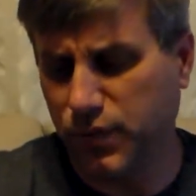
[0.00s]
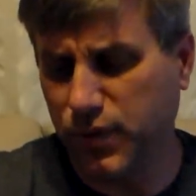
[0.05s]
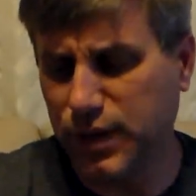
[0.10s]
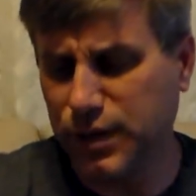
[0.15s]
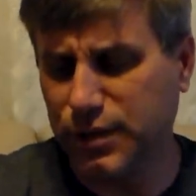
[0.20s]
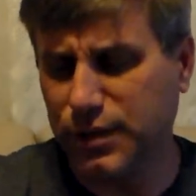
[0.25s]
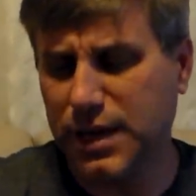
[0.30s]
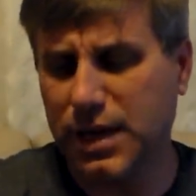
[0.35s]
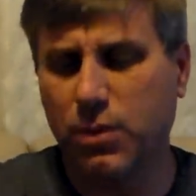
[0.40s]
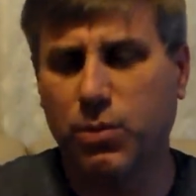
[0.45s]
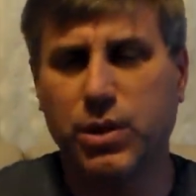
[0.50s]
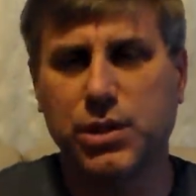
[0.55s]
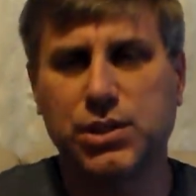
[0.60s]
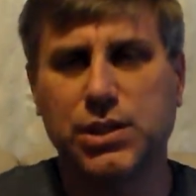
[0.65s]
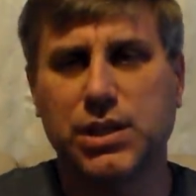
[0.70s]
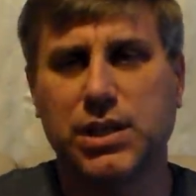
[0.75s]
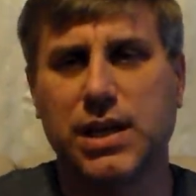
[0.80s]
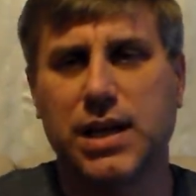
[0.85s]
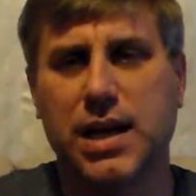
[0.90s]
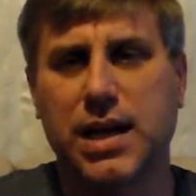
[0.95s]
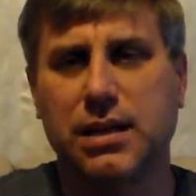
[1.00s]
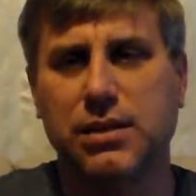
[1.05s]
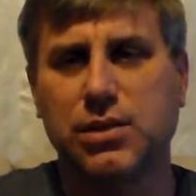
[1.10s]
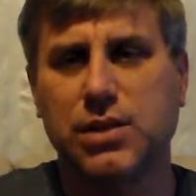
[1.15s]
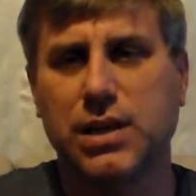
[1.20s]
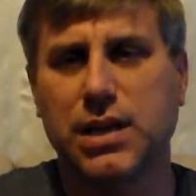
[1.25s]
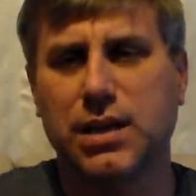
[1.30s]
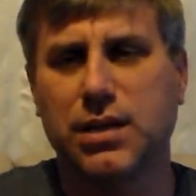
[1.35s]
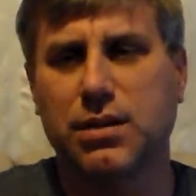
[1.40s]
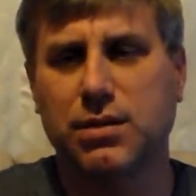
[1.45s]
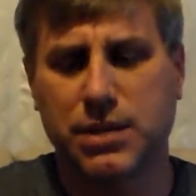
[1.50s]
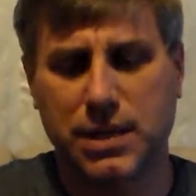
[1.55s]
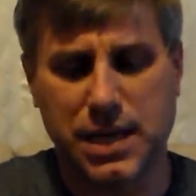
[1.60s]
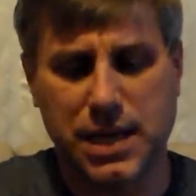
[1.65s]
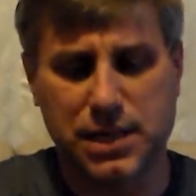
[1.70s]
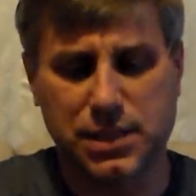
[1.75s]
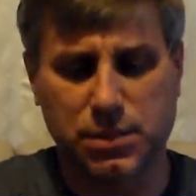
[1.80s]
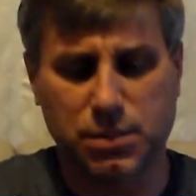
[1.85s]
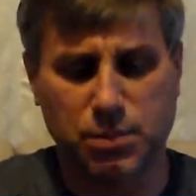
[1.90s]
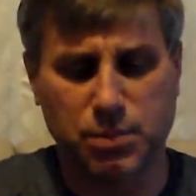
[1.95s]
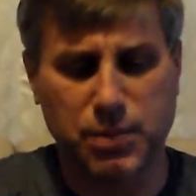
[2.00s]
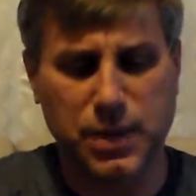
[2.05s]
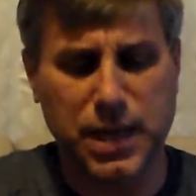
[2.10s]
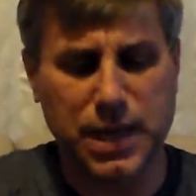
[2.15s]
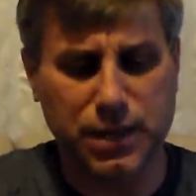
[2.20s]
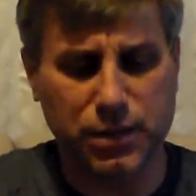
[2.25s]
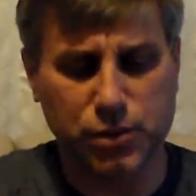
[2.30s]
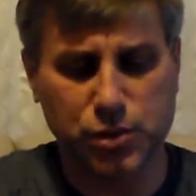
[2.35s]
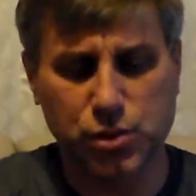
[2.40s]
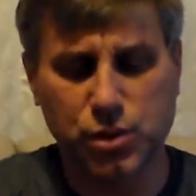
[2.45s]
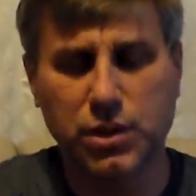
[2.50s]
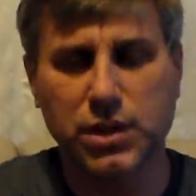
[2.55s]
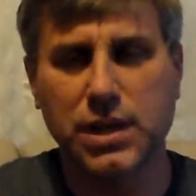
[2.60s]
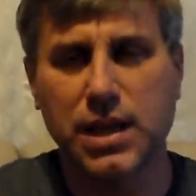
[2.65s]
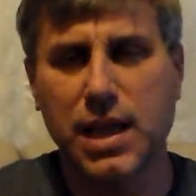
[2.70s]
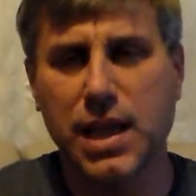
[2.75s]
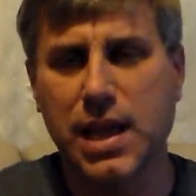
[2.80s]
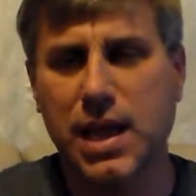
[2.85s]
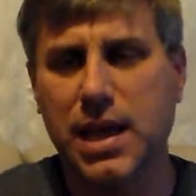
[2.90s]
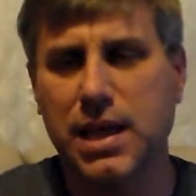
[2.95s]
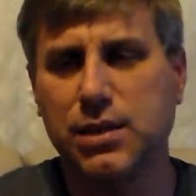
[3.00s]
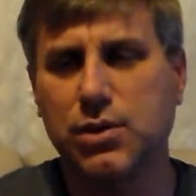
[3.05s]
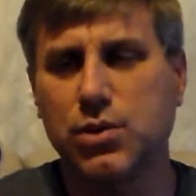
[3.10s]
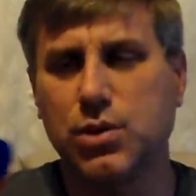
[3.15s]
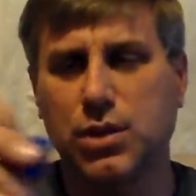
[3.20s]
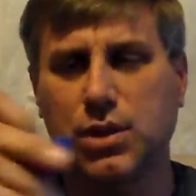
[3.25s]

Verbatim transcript: figure out what you got. You got all kinds of bottles you can add.